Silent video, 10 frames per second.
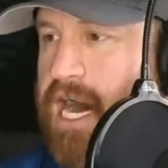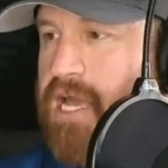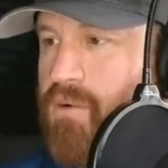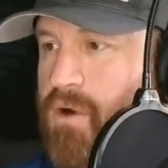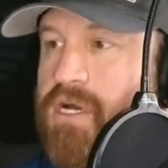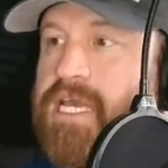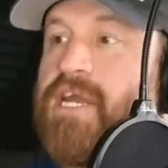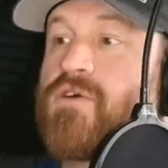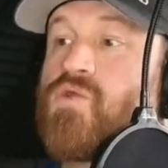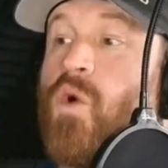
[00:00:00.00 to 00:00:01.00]
Iowa,
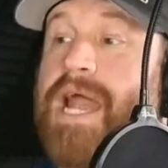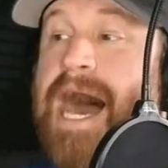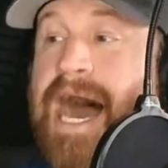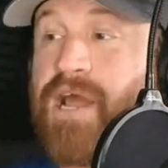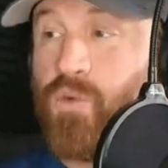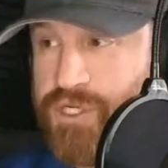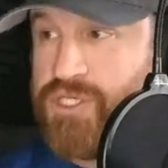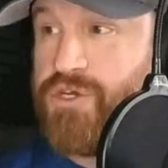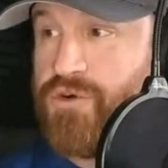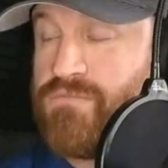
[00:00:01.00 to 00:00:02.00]
here's what I
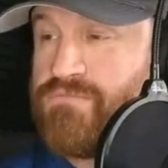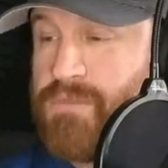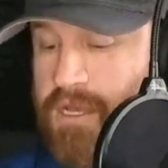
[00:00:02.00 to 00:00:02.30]
would do.